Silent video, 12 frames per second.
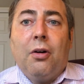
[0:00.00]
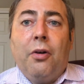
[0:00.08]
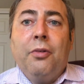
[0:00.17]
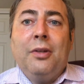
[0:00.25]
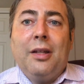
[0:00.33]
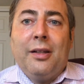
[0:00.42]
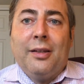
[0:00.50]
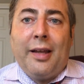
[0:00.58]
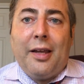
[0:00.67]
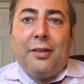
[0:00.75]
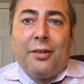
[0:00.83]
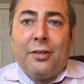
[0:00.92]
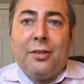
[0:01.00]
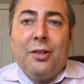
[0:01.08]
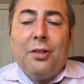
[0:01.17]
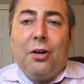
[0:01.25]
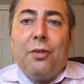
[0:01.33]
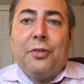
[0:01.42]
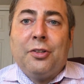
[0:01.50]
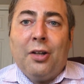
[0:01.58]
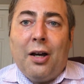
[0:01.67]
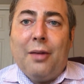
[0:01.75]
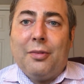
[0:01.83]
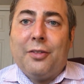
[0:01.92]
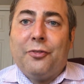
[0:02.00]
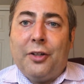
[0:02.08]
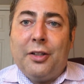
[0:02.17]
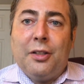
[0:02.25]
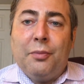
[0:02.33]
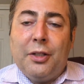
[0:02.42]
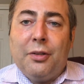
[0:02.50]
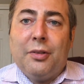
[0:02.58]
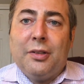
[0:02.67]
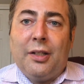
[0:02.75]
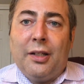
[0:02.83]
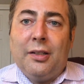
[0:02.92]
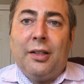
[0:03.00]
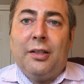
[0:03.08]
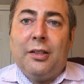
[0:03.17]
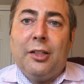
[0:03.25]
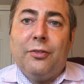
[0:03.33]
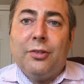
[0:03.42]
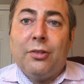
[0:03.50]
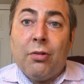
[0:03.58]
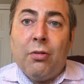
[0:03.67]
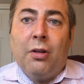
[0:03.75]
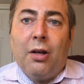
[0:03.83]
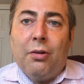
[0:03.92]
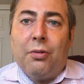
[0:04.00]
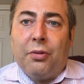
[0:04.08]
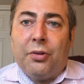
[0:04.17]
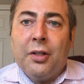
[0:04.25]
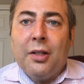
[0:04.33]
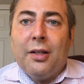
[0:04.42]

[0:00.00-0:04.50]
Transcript: only later over time to find them irritating and even to loathe